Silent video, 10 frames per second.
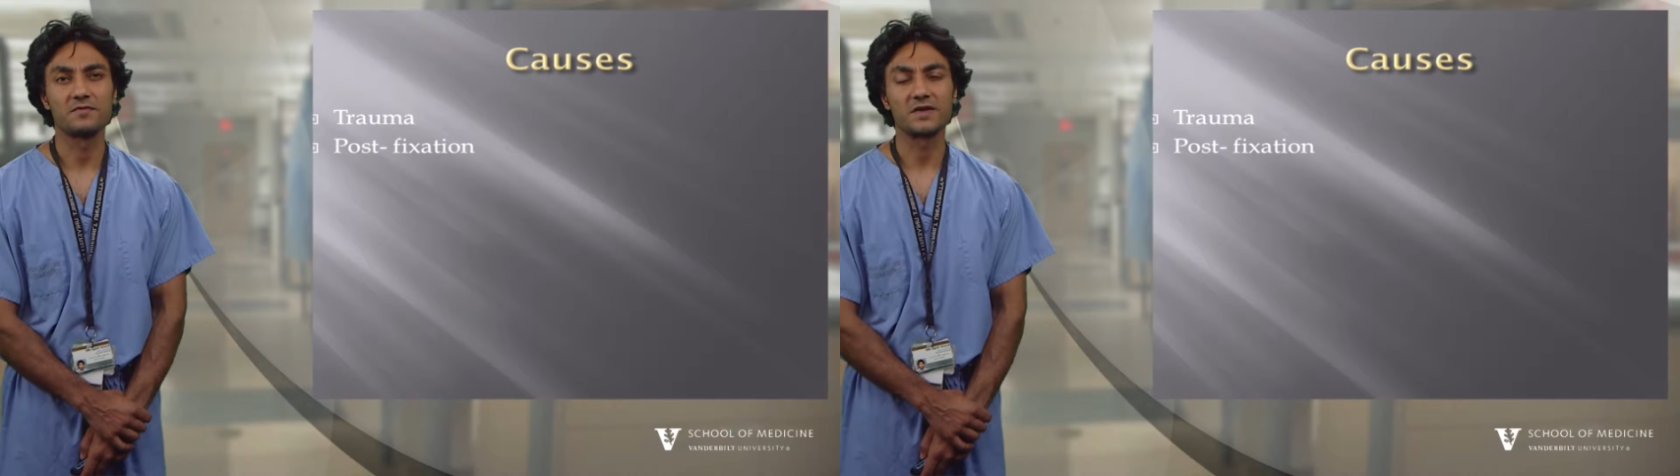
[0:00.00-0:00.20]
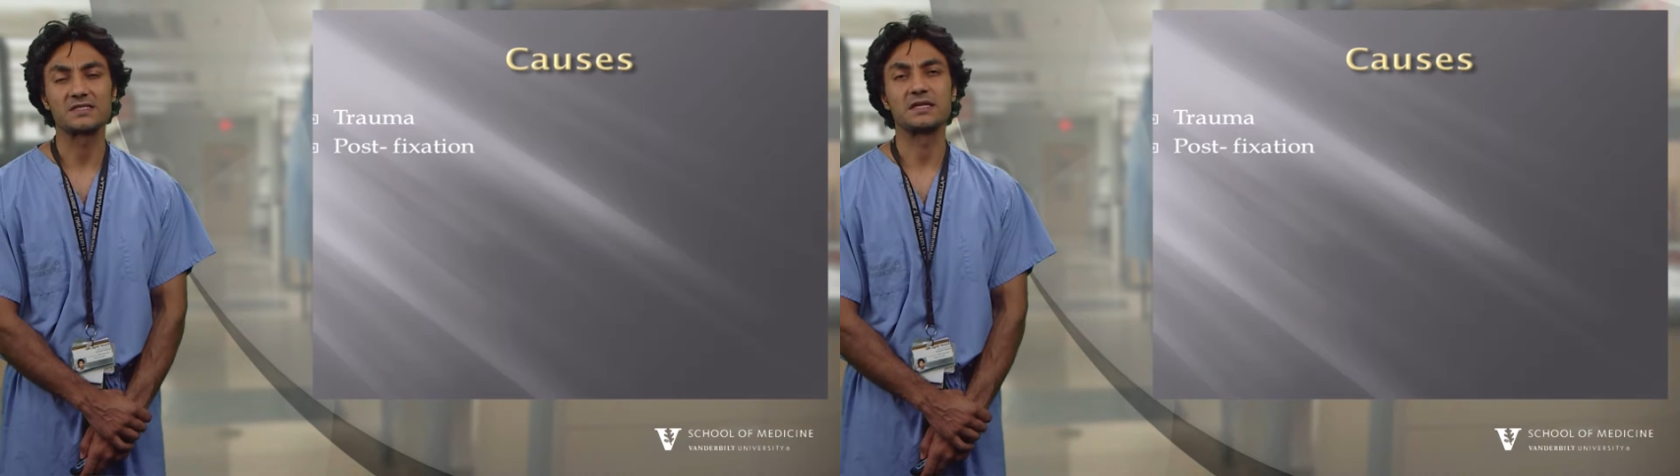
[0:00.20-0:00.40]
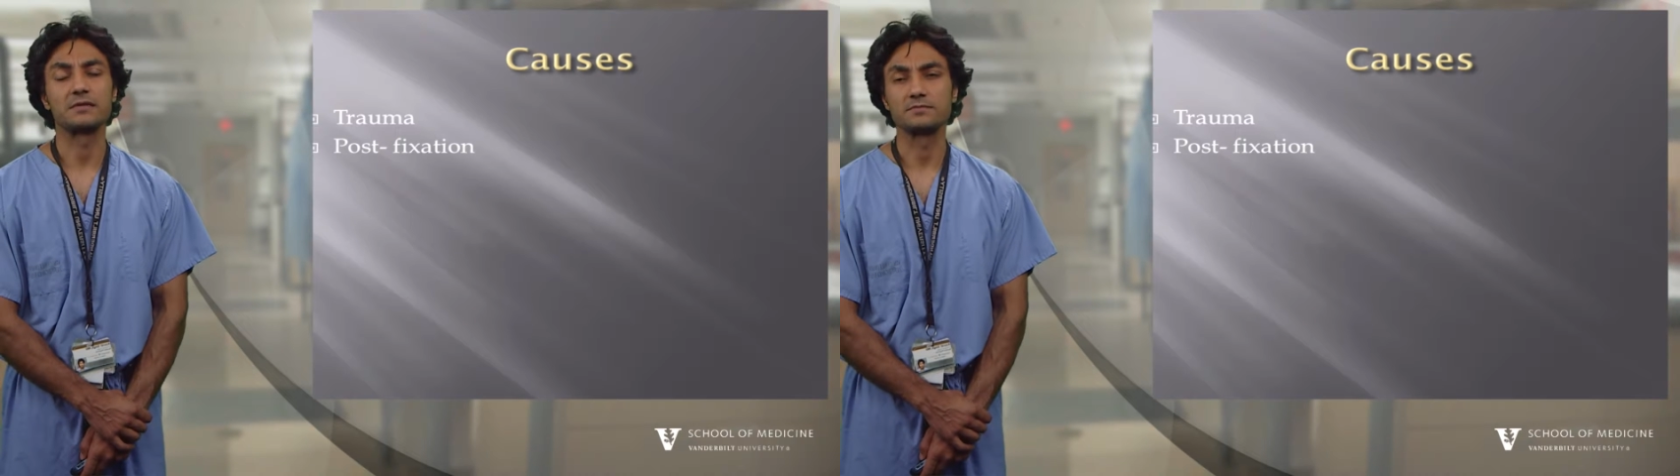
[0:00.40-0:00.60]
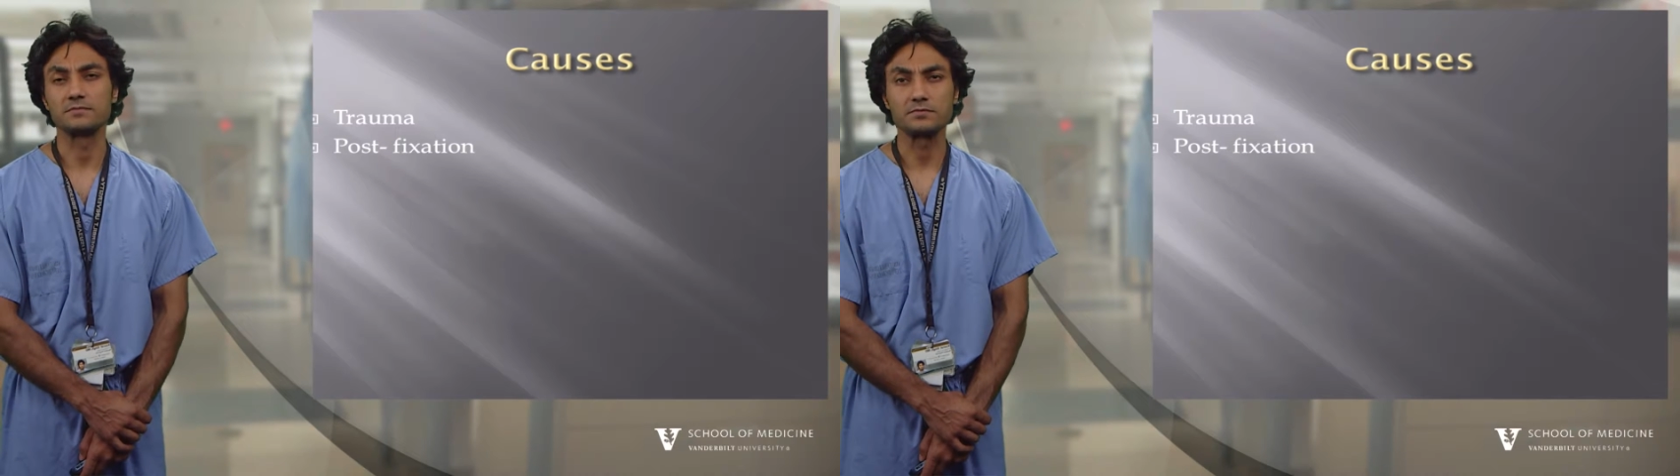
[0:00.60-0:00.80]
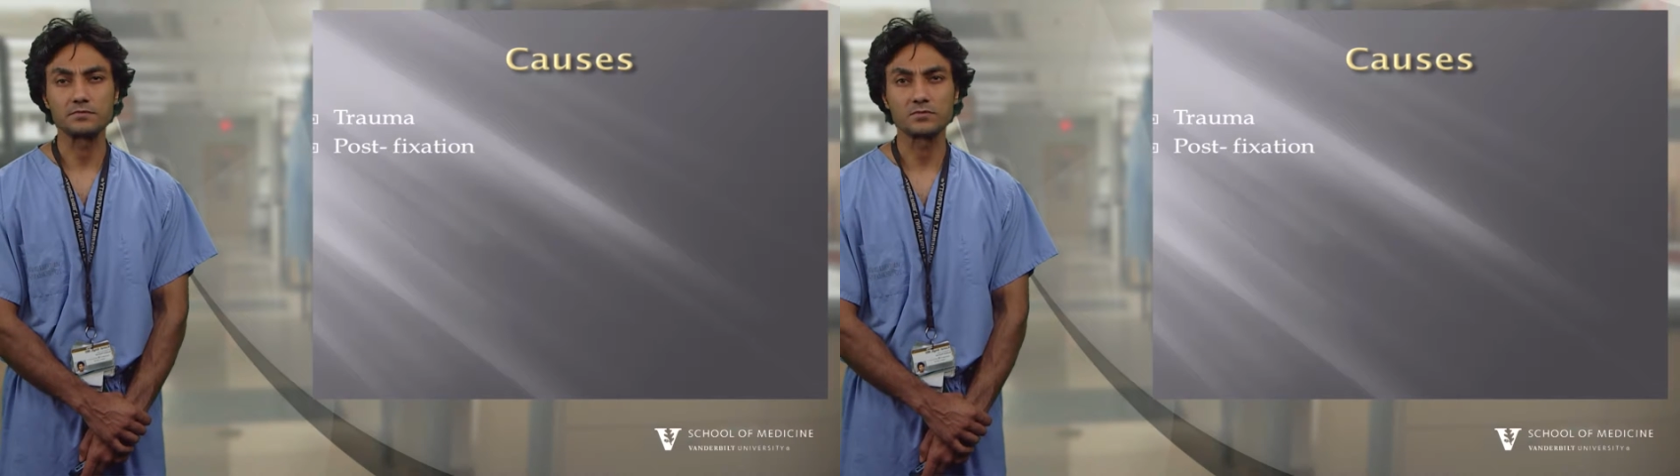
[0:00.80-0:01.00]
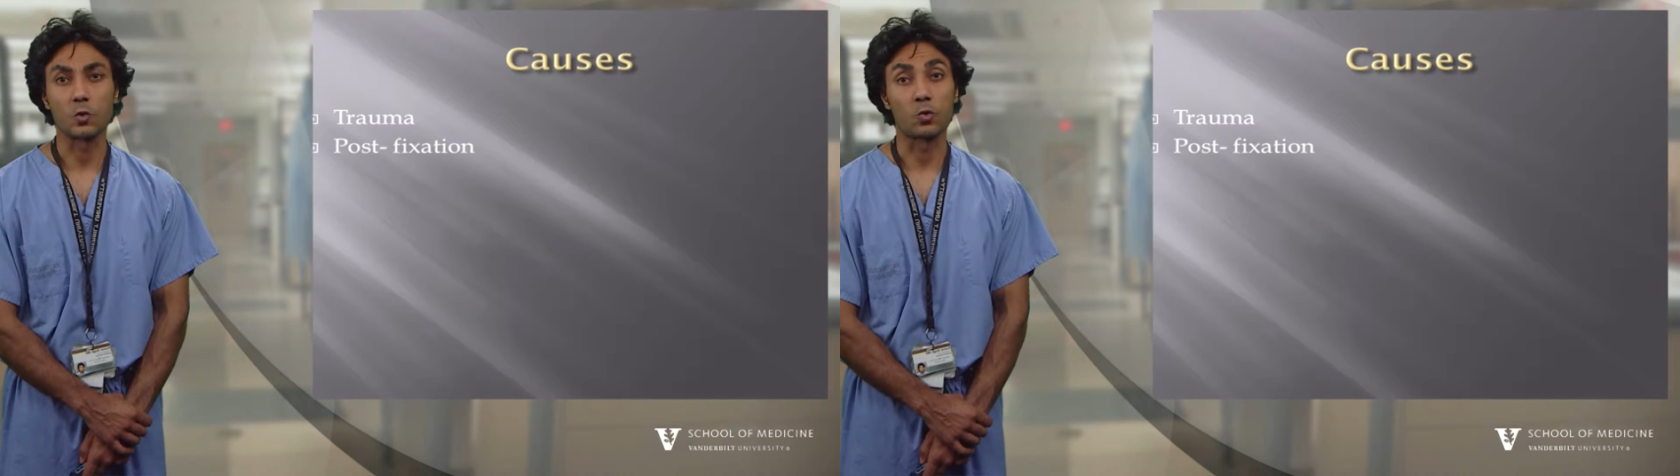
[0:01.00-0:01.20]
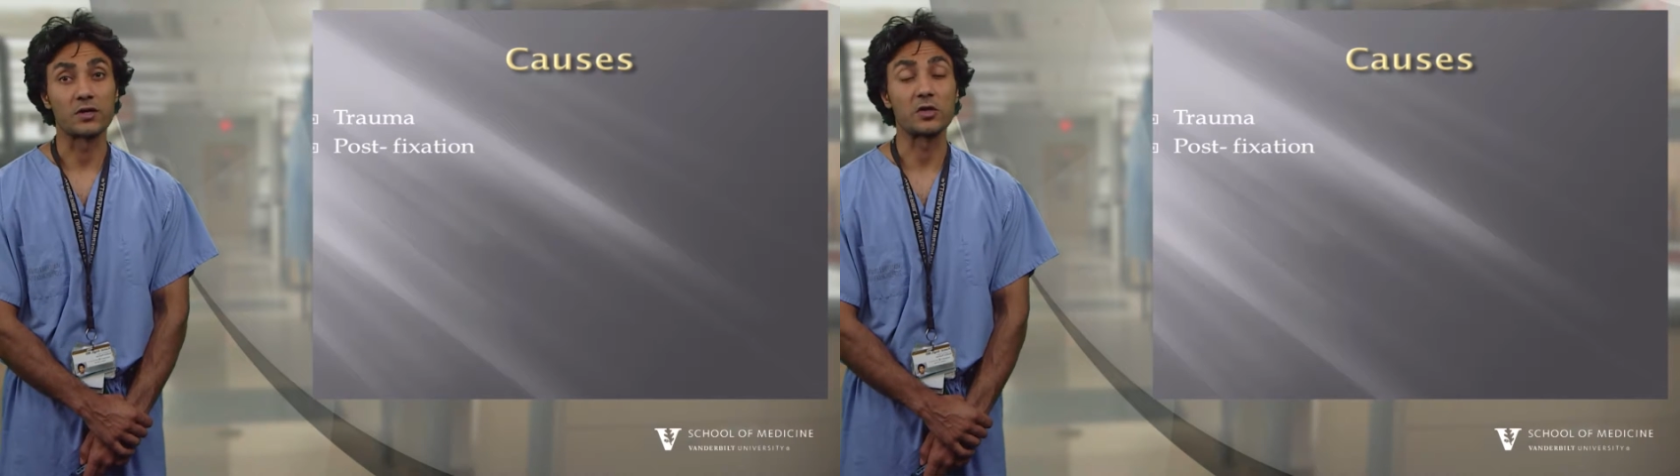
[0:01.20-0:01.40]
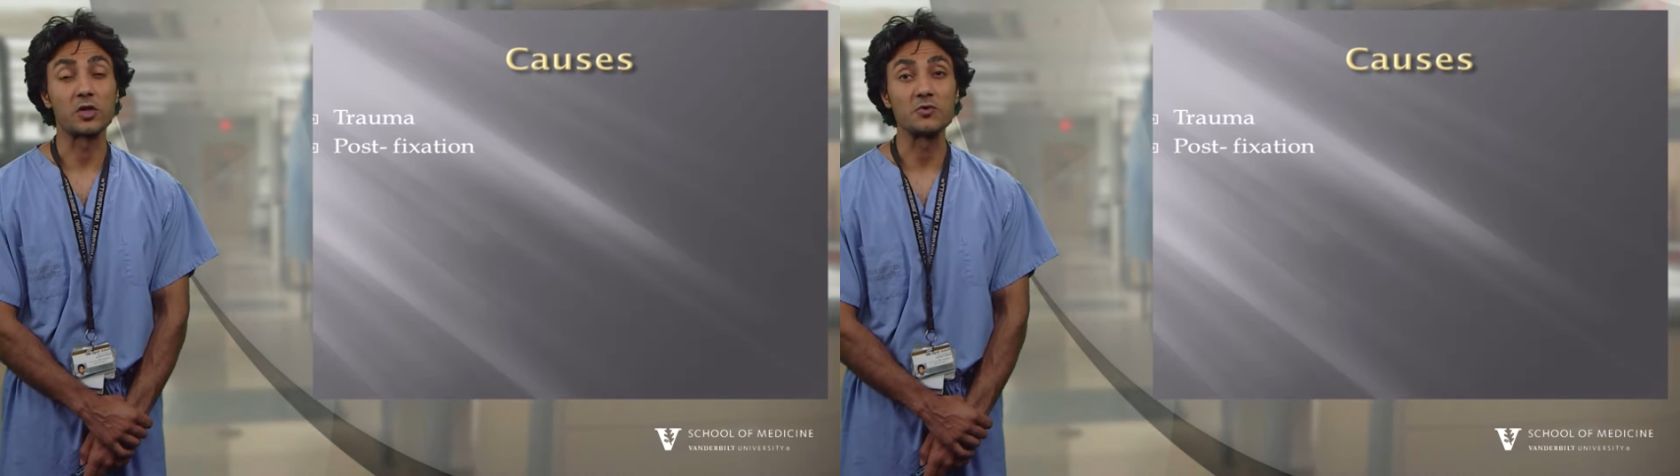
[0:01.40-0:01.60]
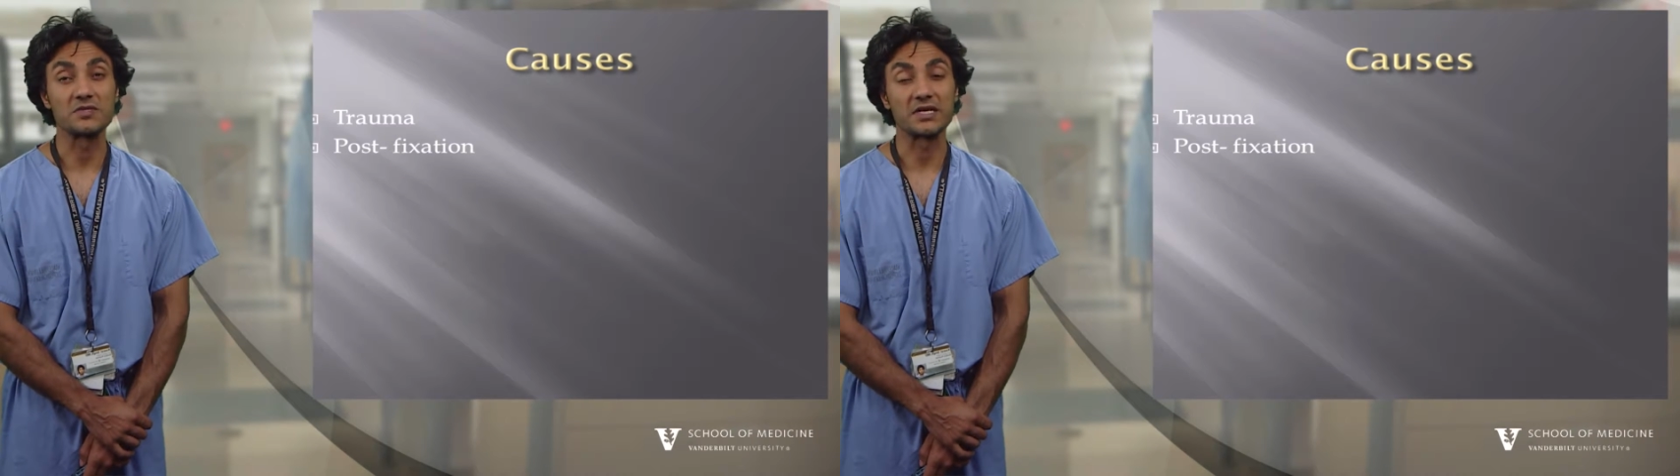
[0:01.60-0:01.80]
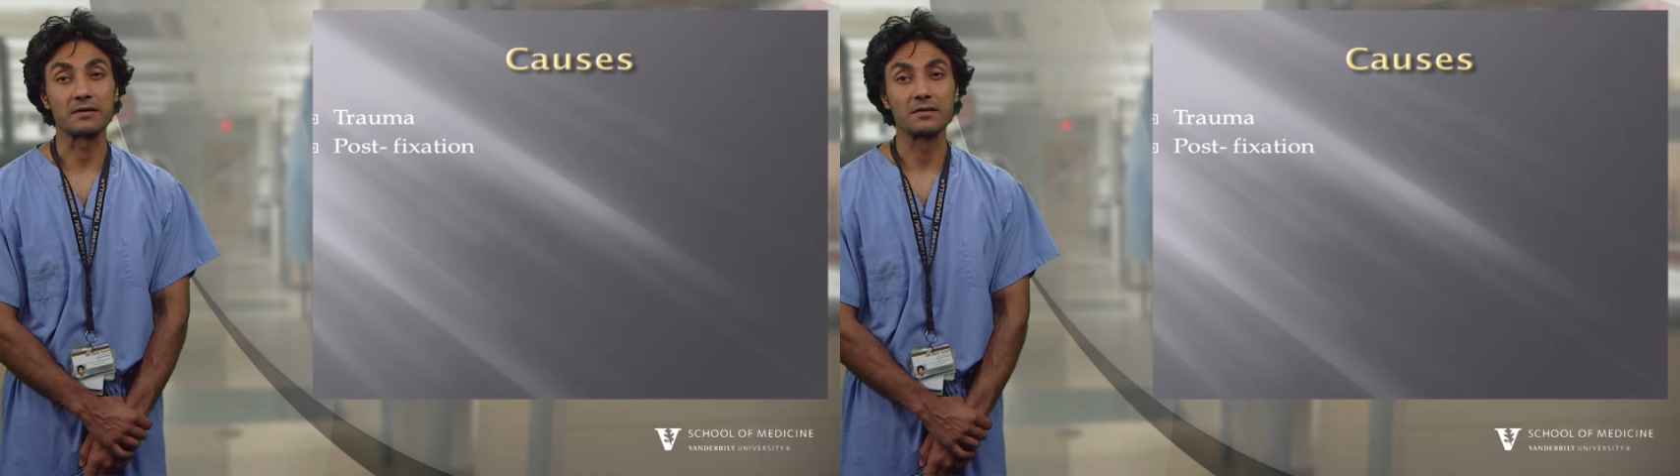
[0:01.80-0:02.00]
fixing or
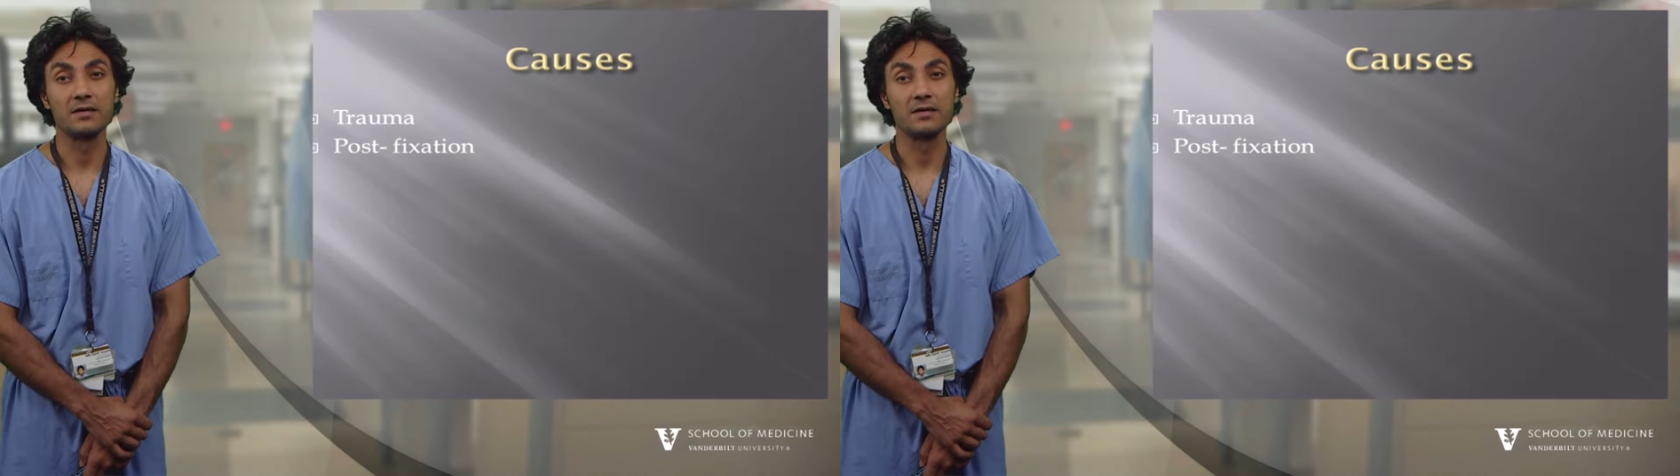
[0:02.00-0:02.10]
closing